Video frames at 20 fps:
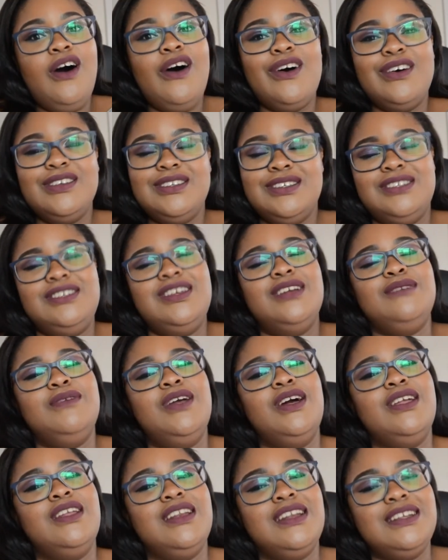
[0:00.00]
Also check me
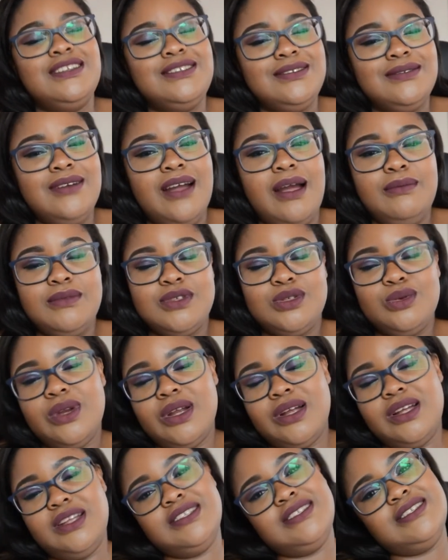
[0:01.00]
out on Instagram,
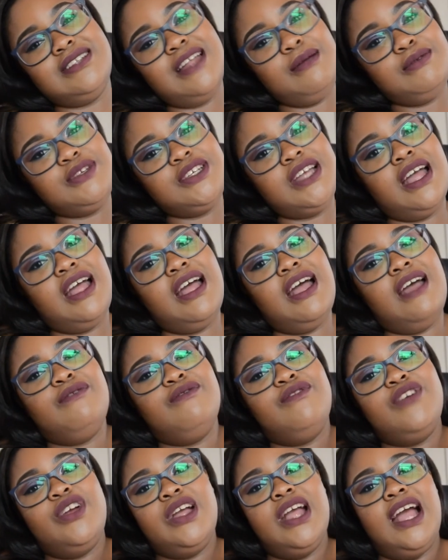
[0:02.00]
Twitter, and Snapchat.
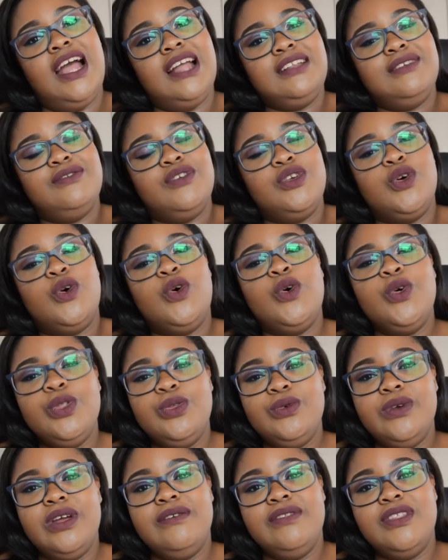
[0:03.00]
I'm very active on all
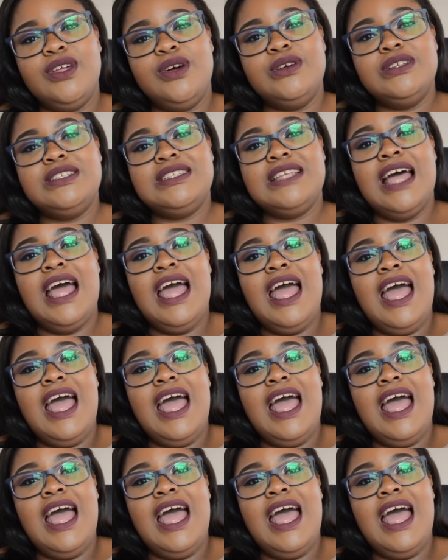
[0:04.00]
three of those.